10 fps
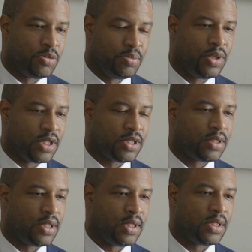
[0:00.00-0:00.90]
bullish
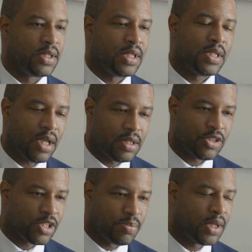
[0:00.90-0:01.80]
is, is not
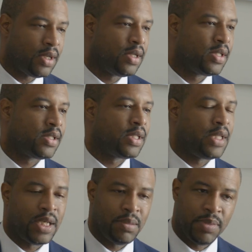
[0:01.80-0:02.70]
just because it
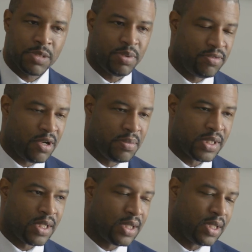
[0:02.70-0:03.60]
had the best performing
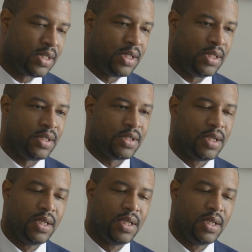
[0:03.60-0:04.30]
stock exchange